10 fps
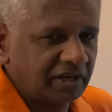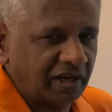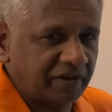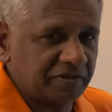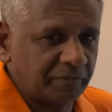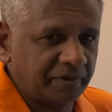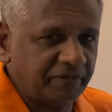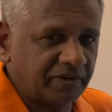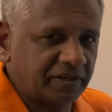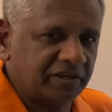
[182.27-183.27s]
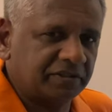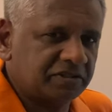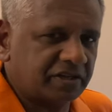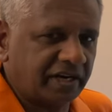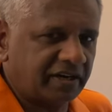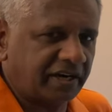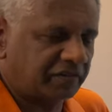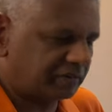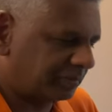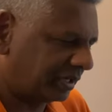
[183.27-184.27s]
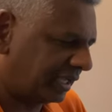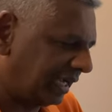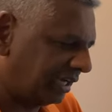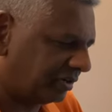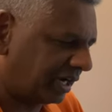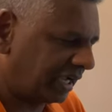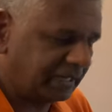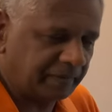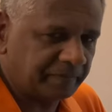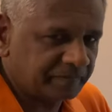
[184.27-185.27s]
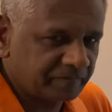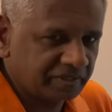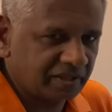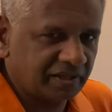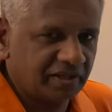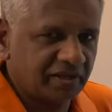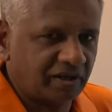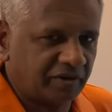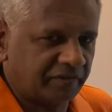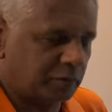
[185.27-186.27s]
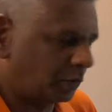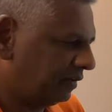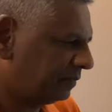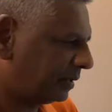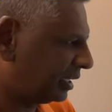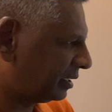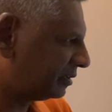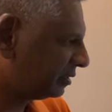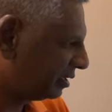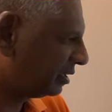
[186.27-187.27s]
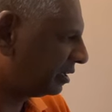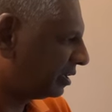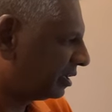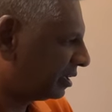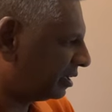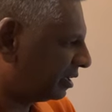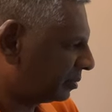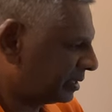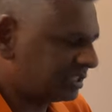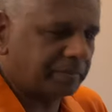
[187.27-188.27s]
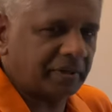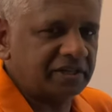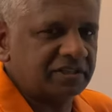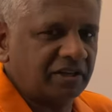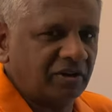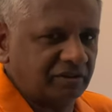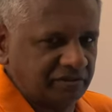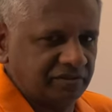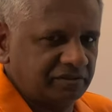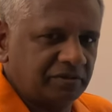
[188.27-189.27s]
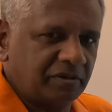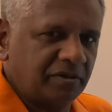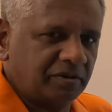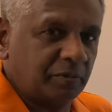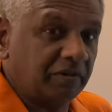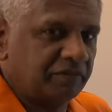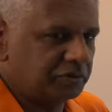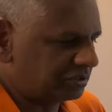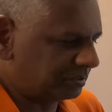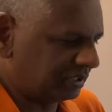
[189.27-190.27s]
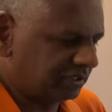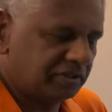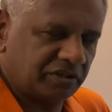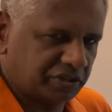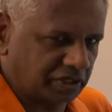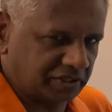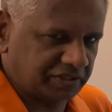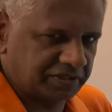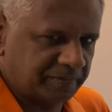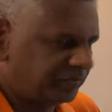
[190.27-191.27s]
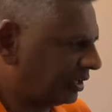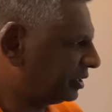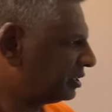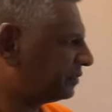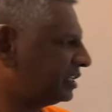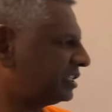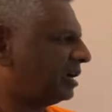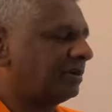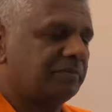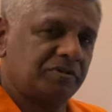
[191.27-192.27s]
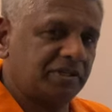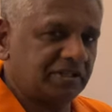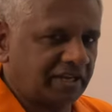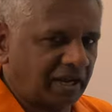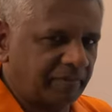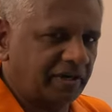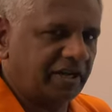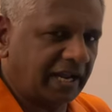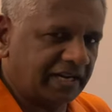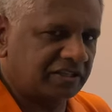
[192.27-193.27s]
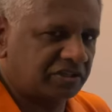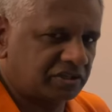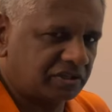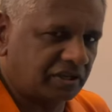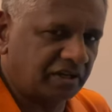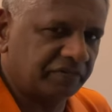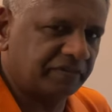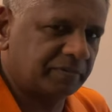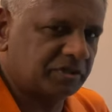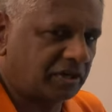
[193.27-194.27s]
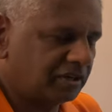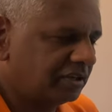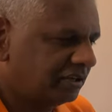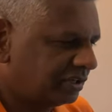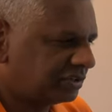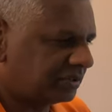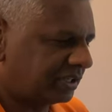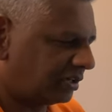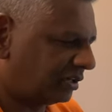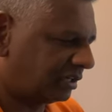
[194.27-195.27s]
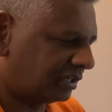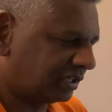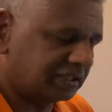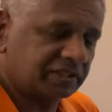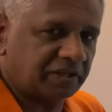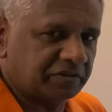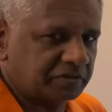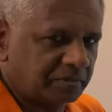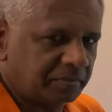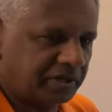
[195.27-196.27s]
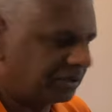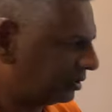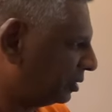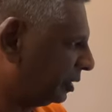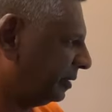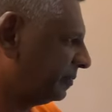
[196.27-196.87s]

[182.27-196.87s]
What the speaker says: I was hoping for a strike rate of about 8 or 9 out of 12, but to my surprise, I got 12 usable shots. Now, this is the first time I'm using this camera and this film stock, so I thought it was pretty good going.